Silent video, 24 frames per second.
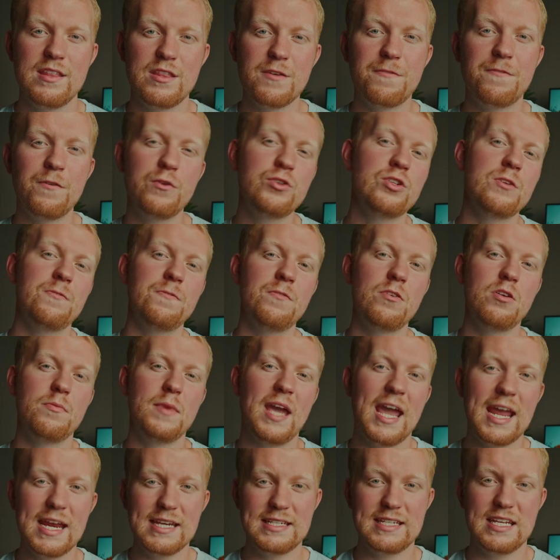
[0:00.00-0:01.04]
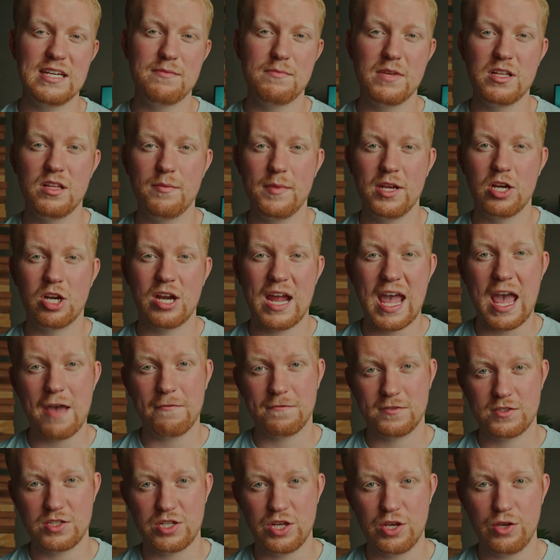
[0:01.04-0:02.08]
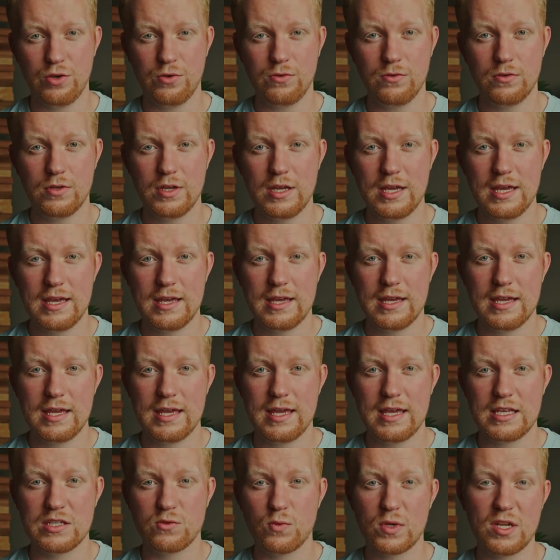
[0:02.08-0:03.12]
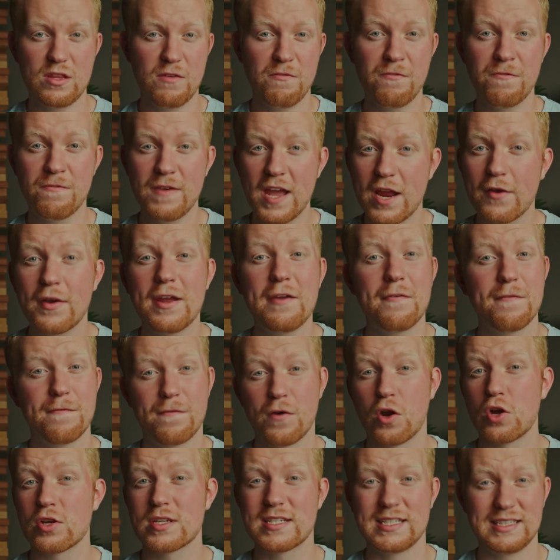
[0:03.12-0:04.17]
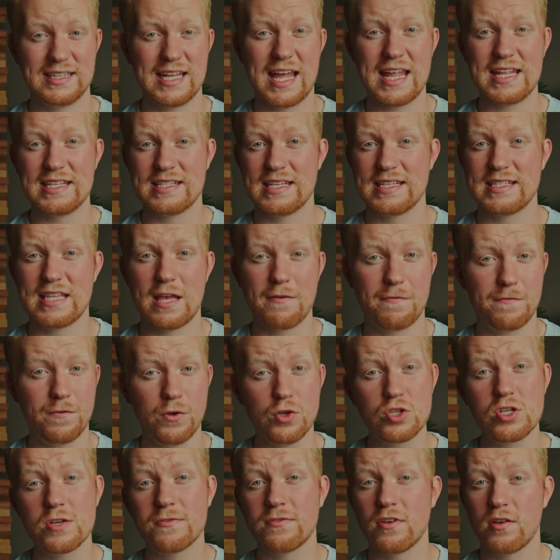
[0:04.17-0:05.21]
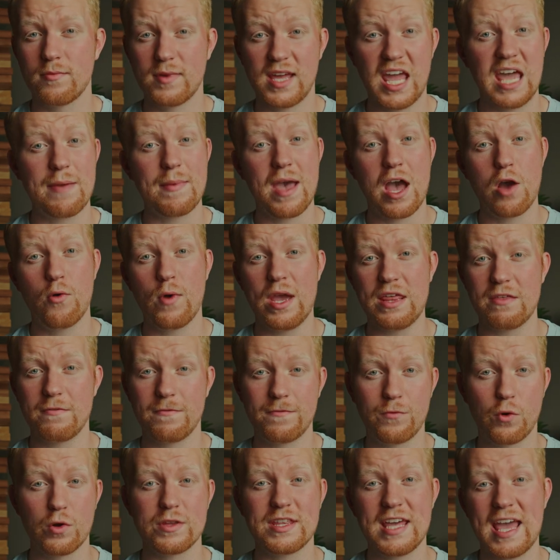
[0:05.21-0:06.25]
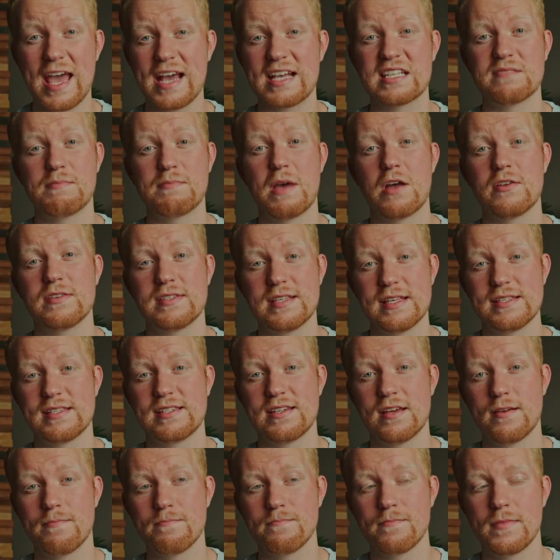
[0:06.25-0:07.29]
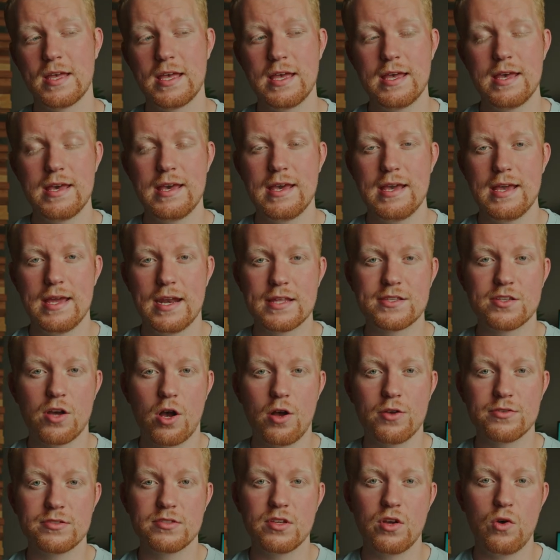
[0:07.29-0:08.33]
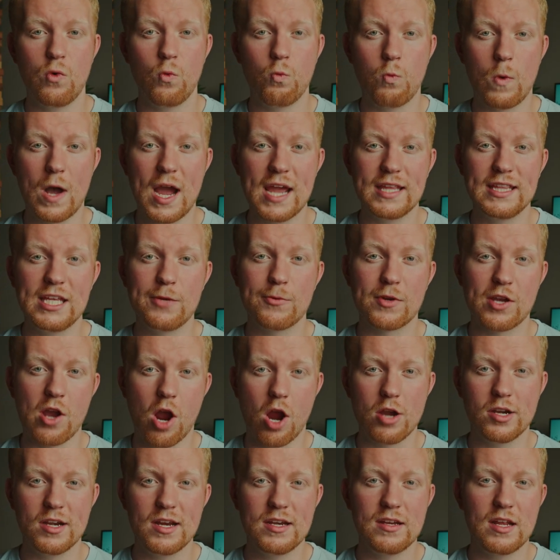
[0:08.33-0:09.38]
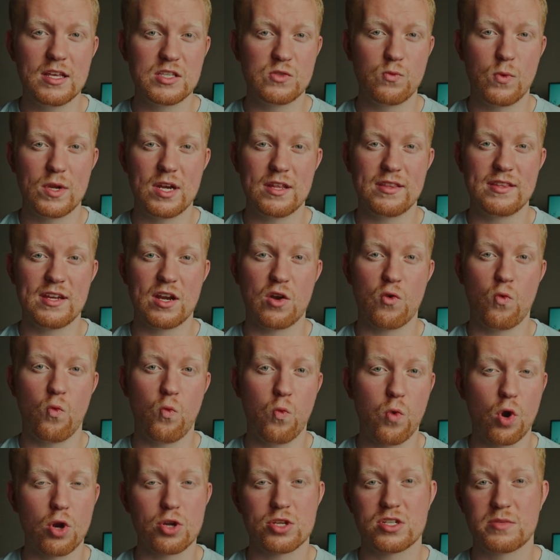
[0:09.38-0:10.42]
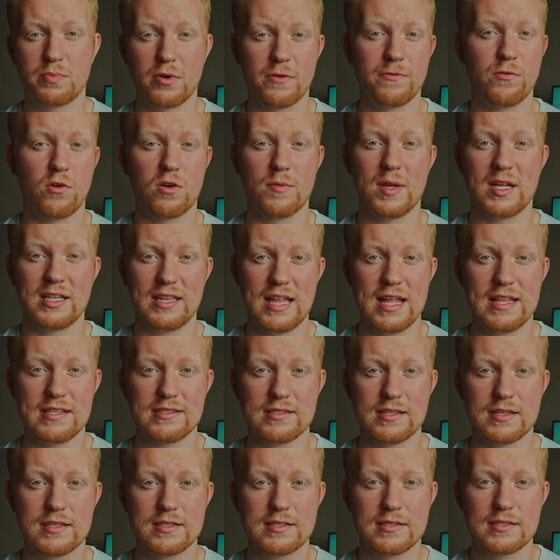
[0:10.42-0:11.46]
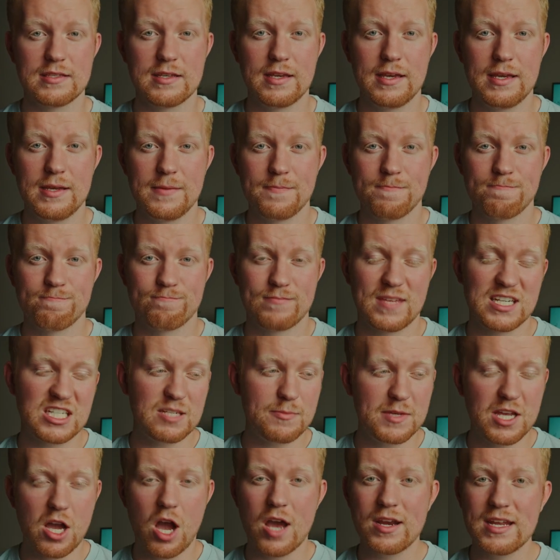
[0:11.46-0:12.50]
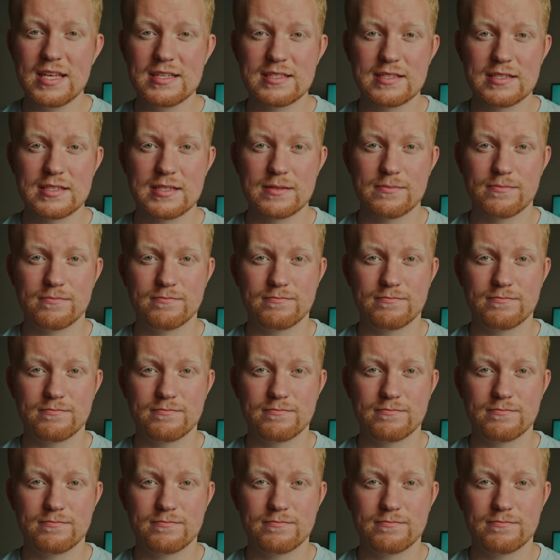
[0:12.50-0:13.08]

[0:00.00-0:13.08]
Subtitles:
The Fujifilm 18mm f2 is one of the very first lenses that Fujifilm came out with for the X-mount system, and it's also widely regarded as one of their worst performing lenses. And to be honest,